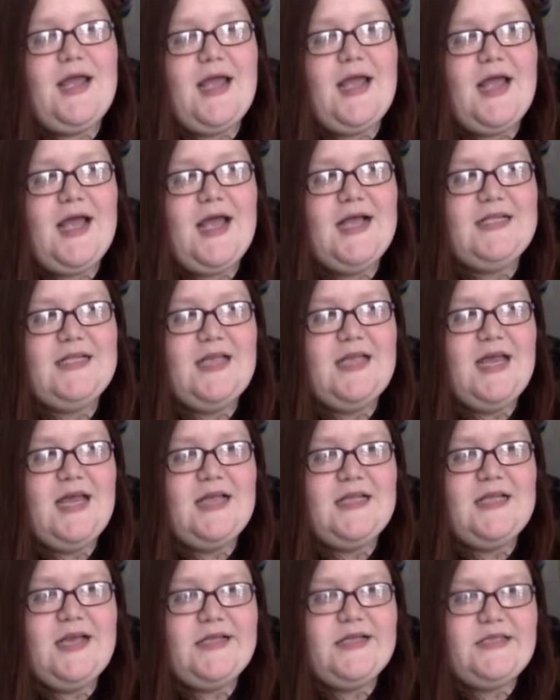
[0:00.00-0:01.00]

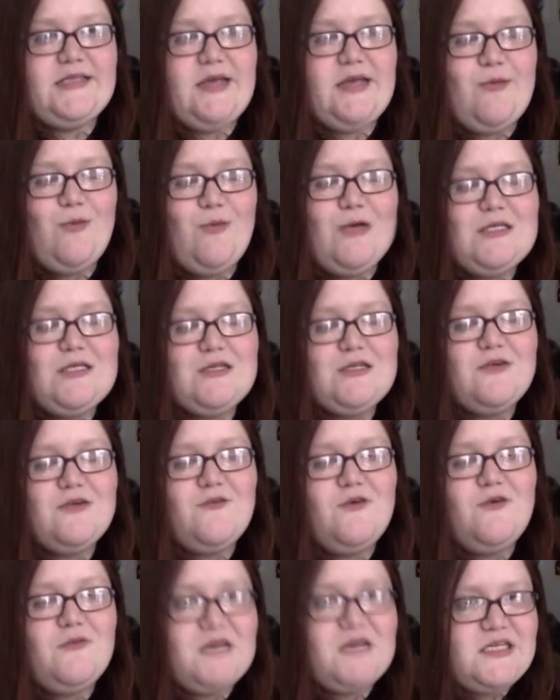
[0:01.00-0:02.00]
It's a
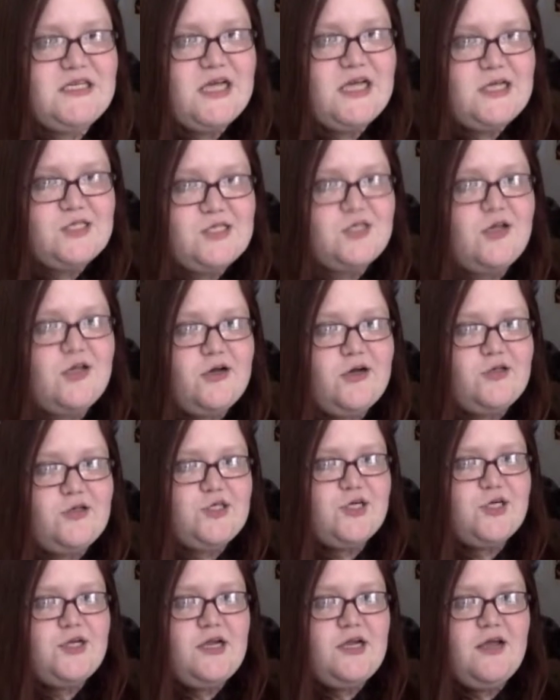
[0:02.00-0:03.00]
wonderful potential
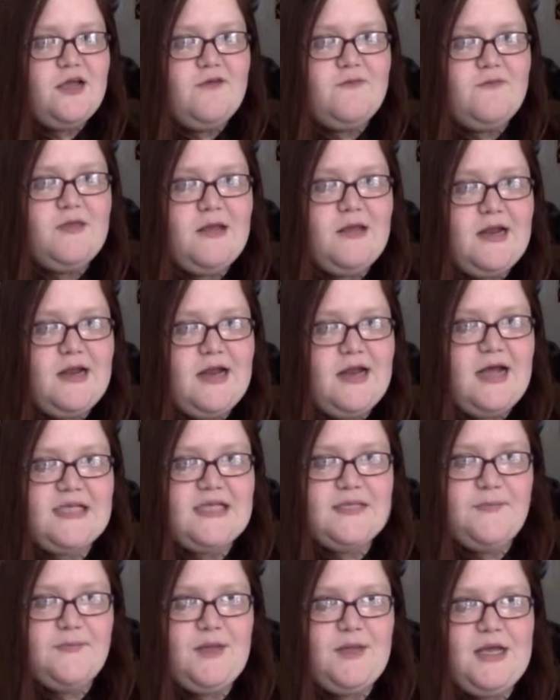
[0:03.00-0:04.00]
alternative that it
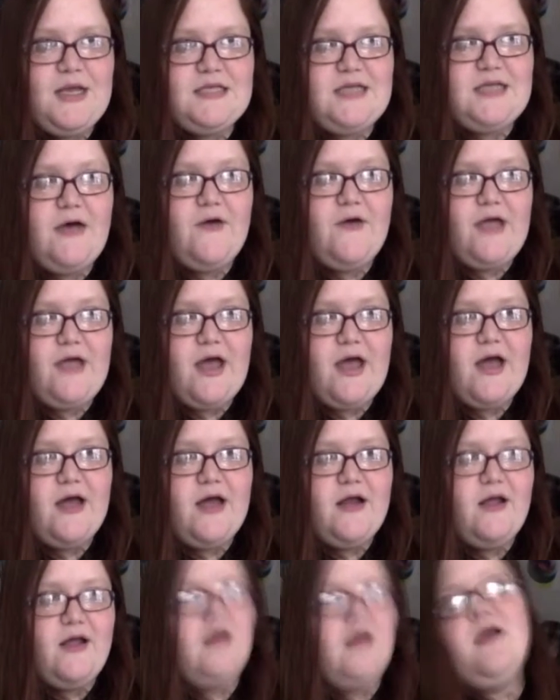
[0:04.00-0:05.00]
hasn't panned out yet.
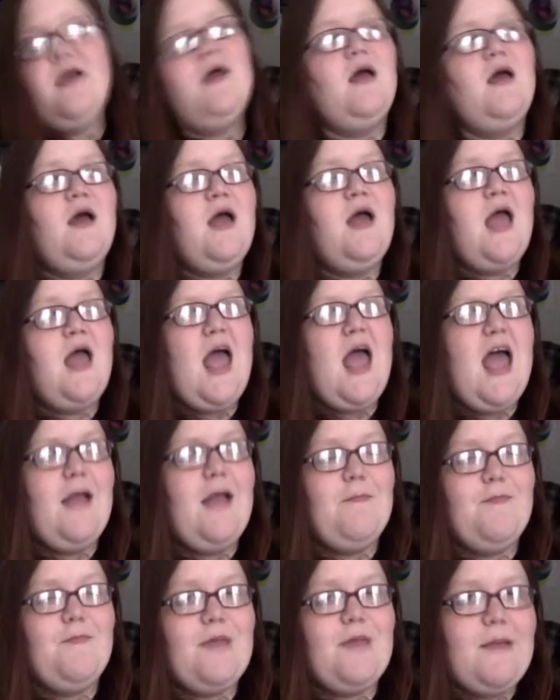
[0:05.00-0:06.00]

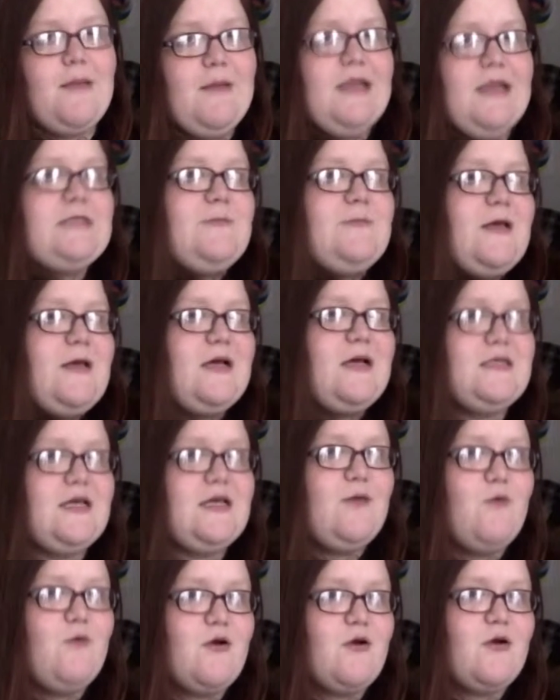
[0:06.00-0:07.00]
And maybe it's because
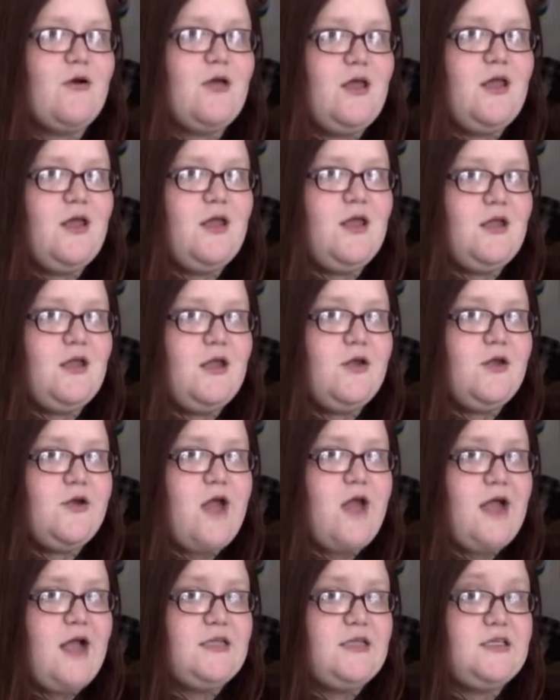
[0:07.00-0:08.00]
I work in
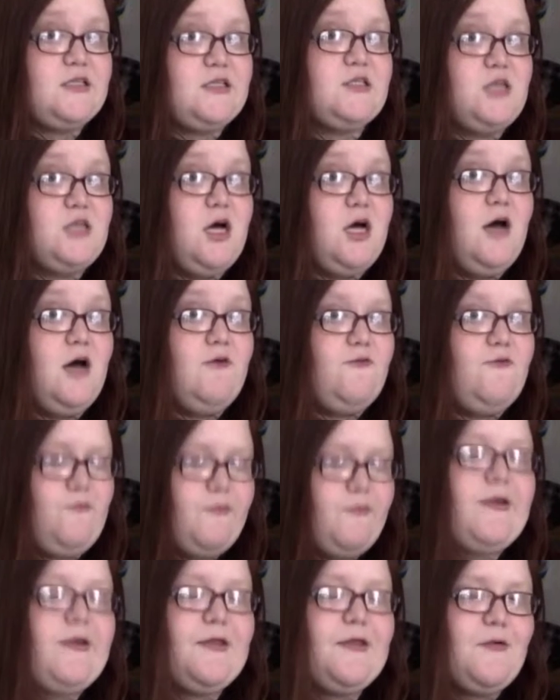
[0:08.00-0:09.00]
internet stuff.
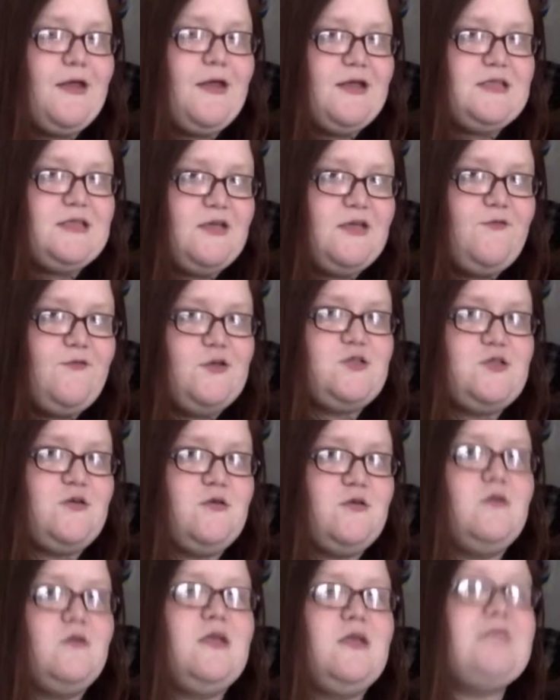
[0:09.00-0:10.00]
By the way, that's my
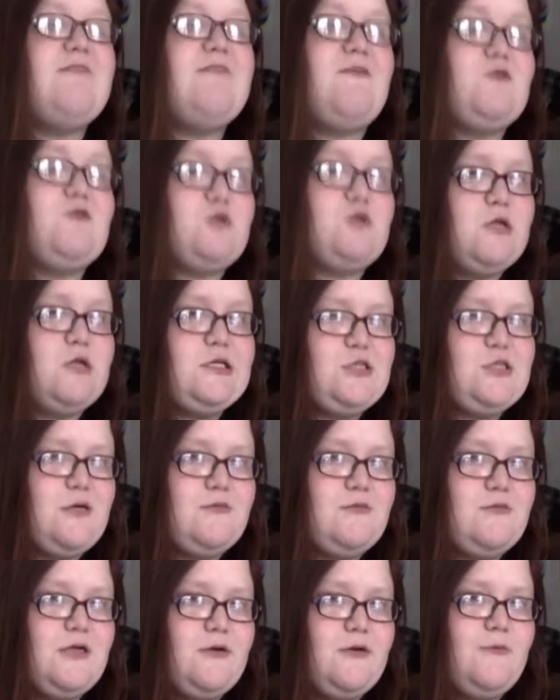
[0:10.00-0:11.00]
official
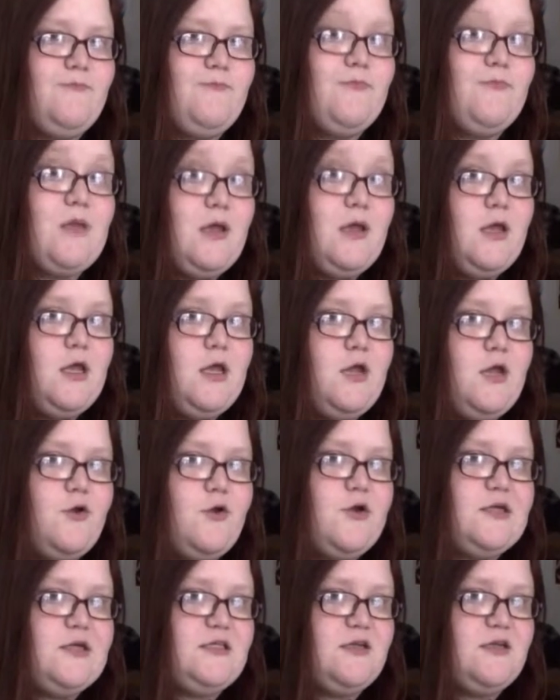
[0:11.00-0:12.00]
job title.
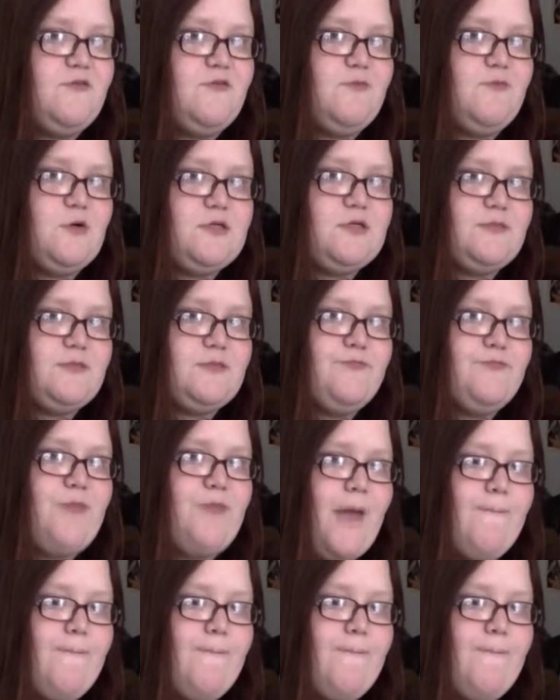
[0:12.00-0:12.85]
Internet stuff person, yeah.